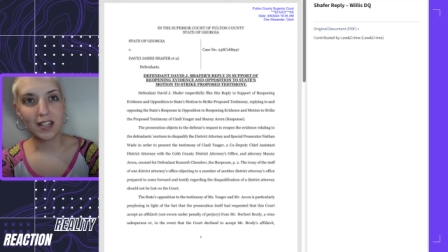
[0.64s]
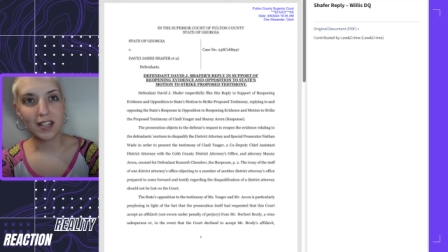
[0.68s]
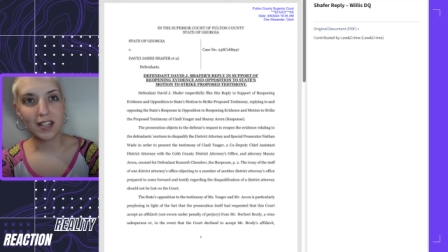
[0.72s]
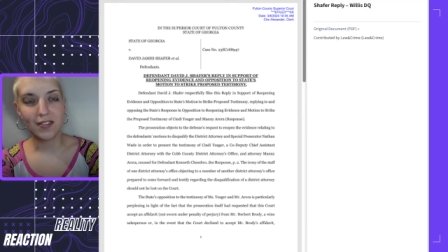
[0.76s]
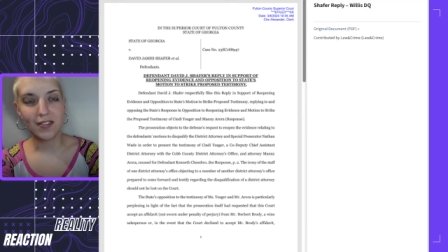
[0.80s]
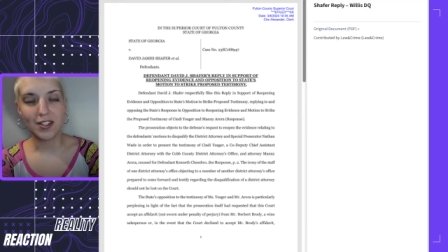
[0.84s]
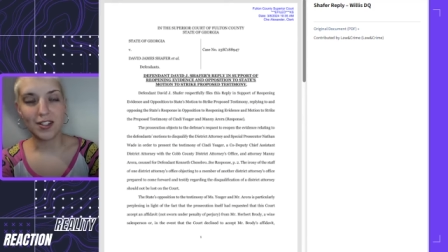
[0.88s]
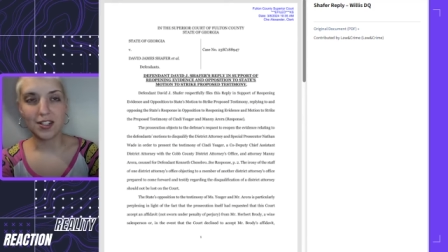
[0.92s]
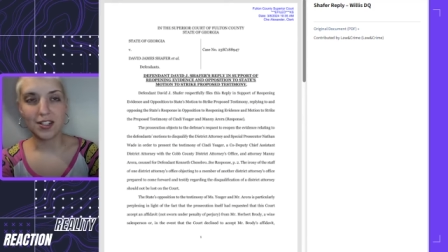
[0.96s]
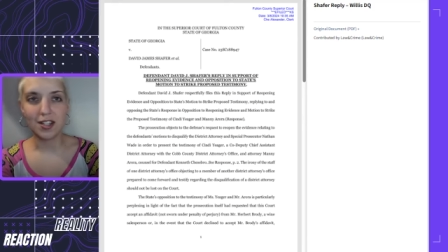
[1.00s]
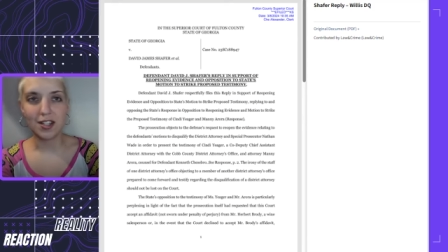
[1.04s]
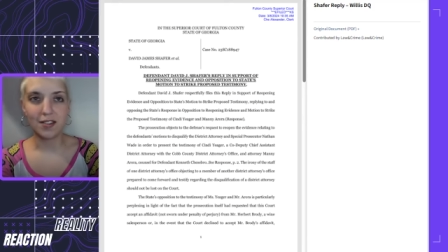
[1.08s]

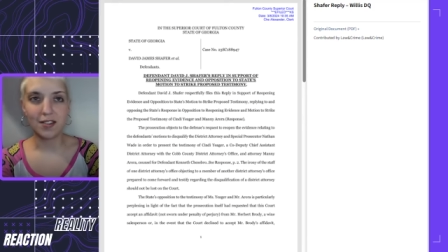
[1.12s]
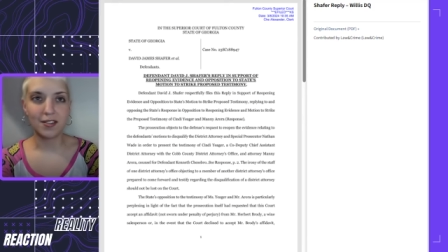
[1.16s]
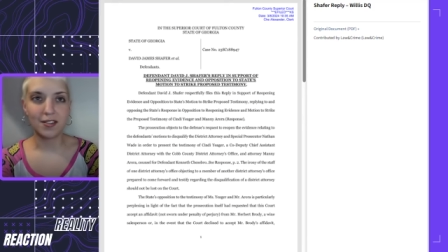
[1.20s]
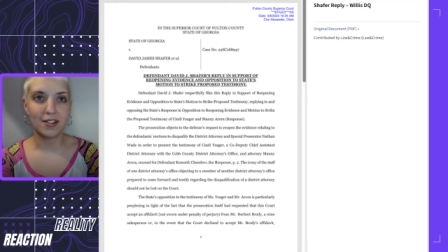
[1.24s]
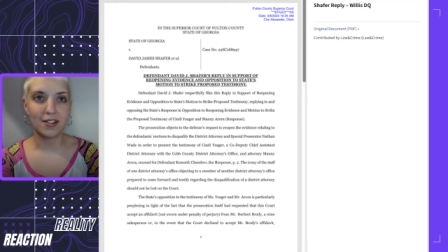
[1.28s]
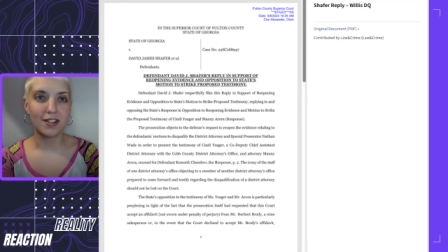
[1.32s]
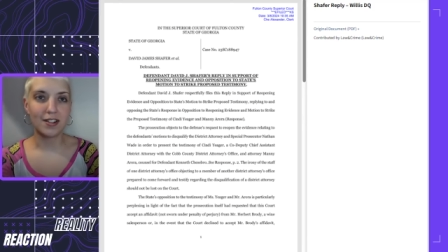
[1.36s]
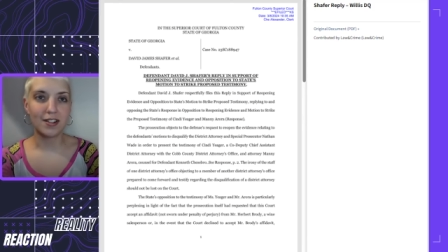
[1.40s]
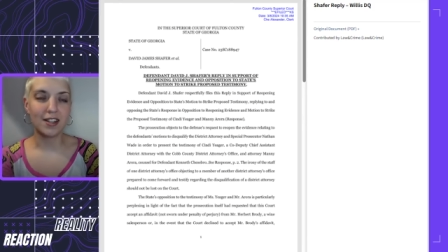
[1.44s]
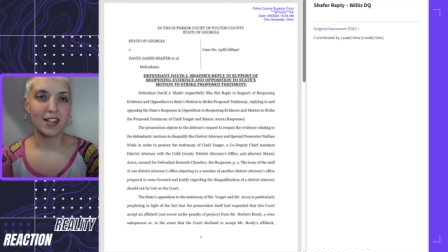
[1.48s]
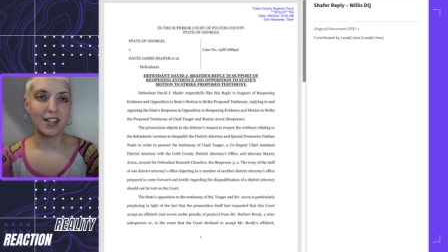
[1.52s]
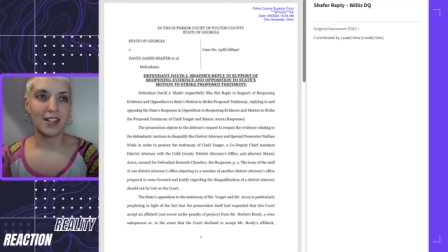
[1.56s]
David
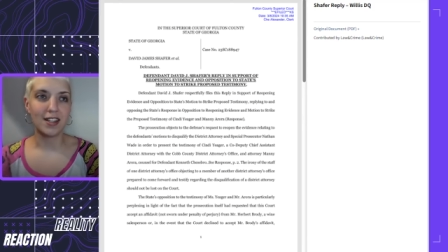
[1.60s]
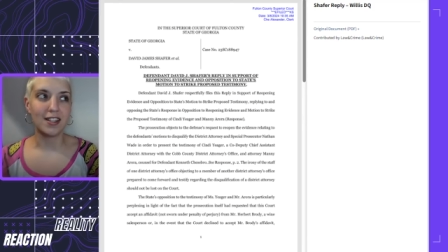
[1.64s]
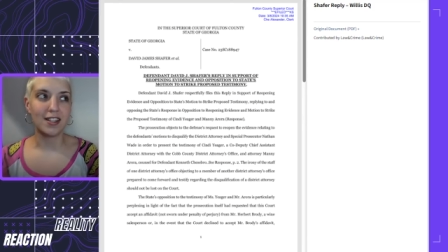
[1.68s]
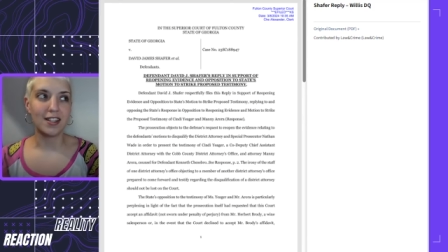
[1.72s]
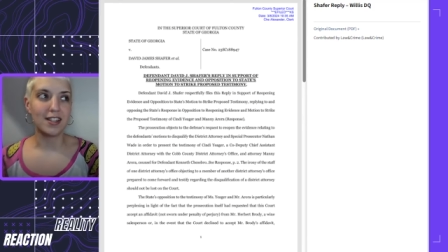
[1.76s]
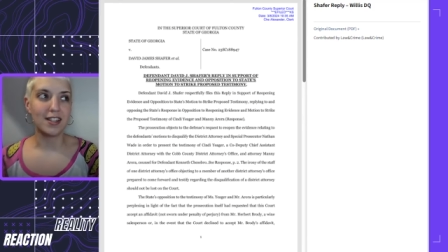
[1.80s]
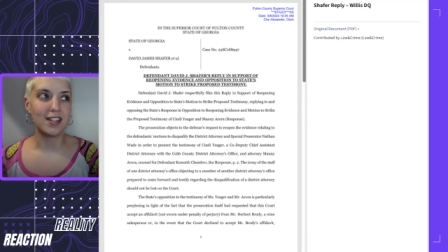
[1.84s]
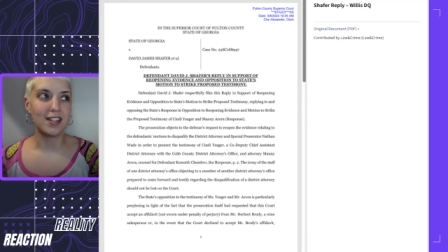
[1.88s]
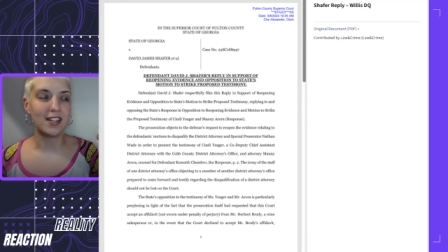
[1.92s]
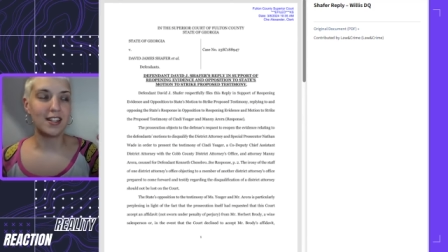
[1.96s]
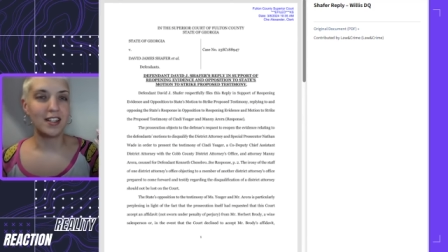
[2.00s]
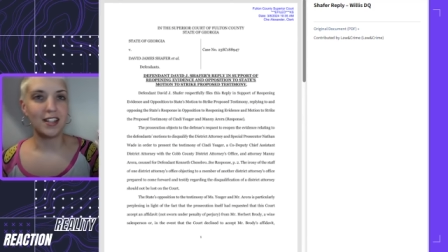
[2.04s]
Shafer
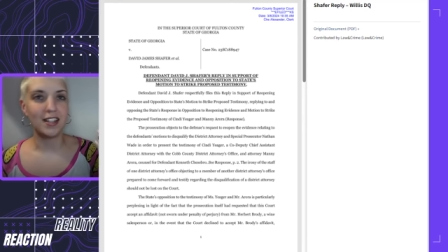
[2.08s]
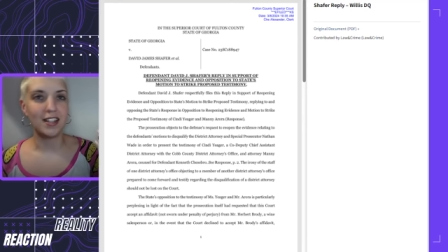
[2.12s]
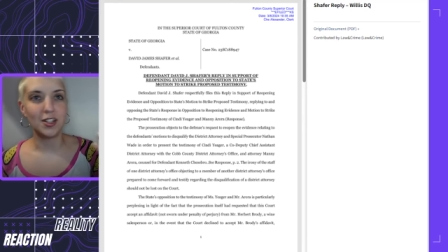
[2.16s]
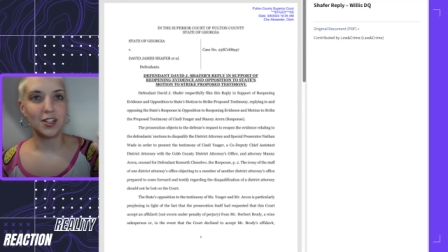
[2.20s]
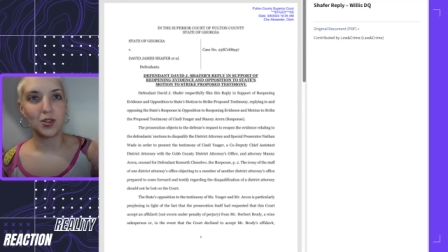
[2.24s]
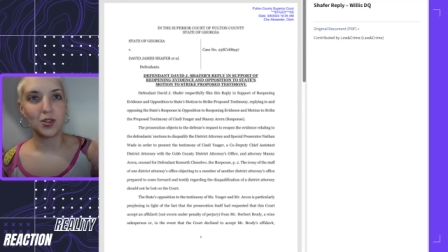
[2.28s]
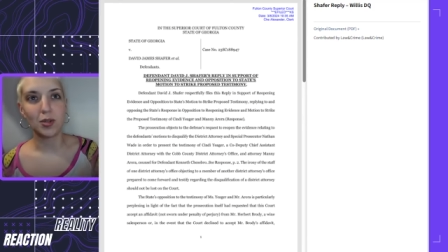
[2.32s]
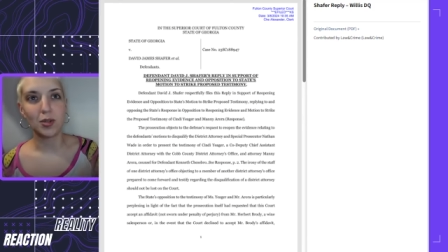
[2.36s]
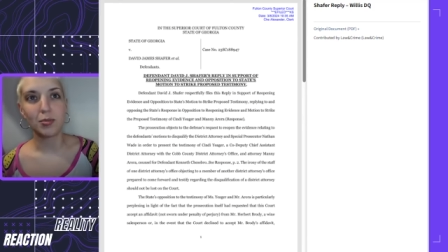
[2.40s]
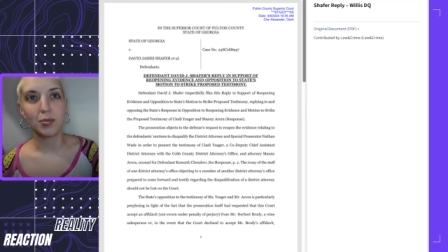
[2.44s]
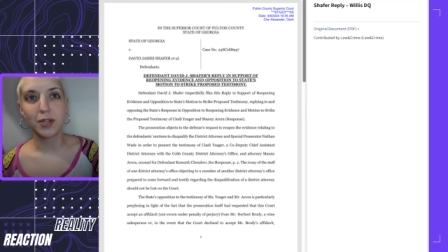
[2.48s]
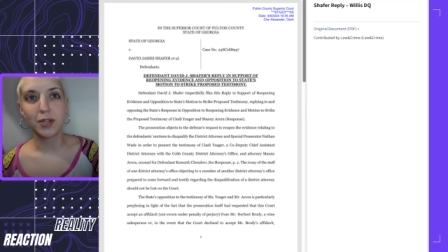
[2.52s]
in the
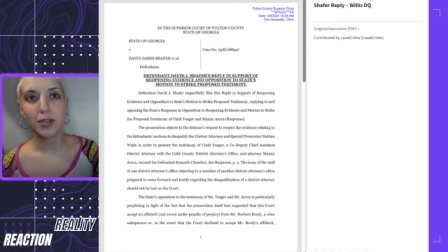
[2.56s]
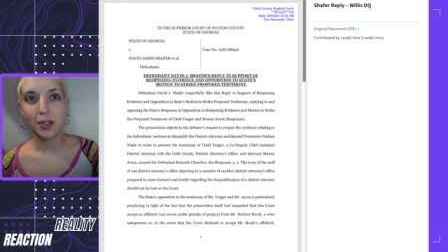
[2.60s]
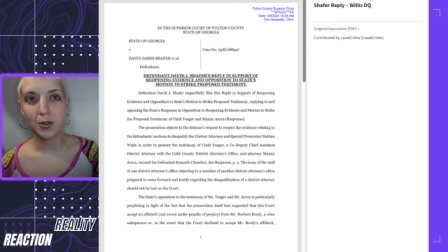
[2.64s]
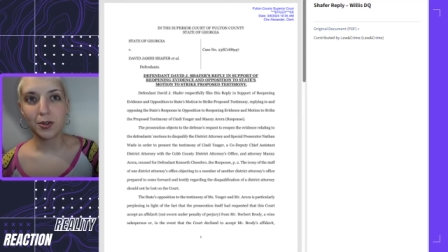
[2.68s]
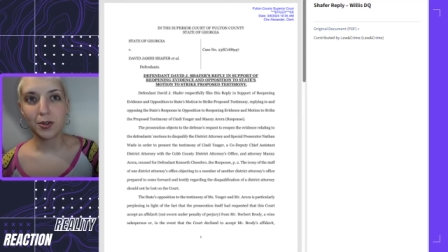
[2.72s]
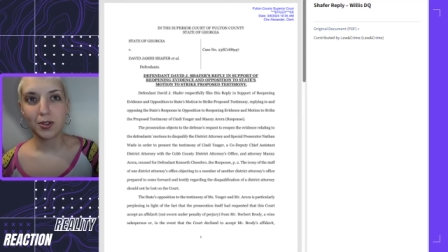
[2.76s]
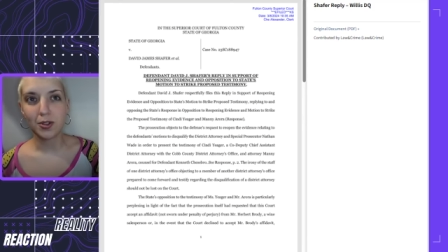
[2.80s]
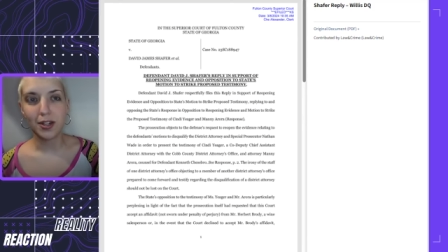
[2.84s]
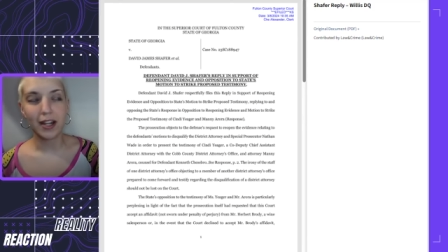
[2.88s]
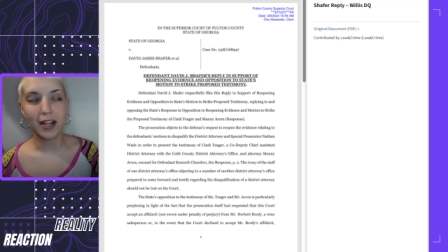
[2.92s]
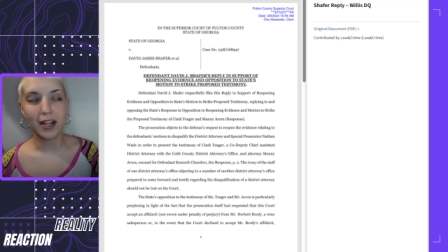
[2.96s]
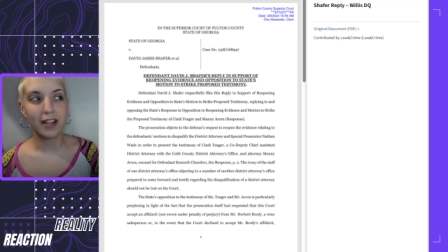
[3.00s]
Trump RICO
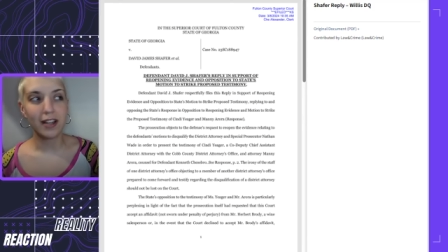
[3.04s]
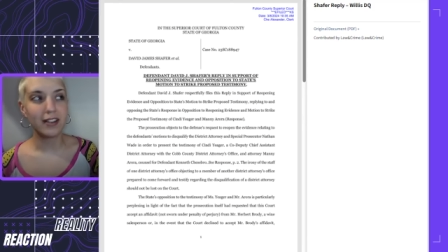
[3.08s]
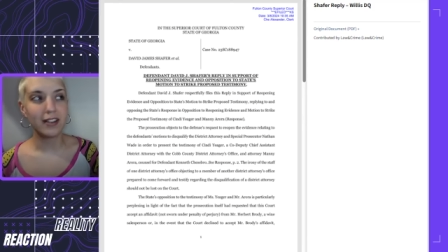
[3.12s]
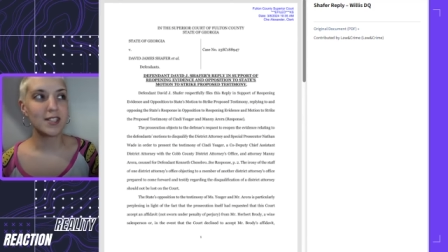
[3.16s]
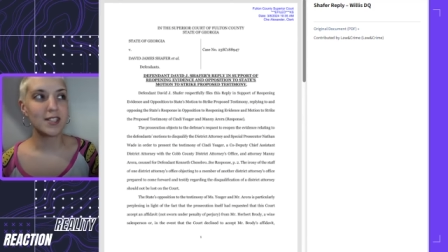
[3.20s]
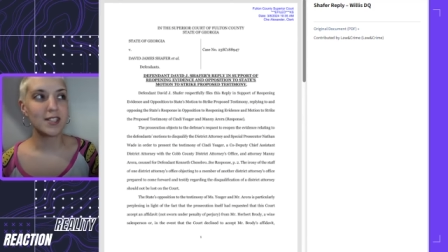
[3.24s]
trial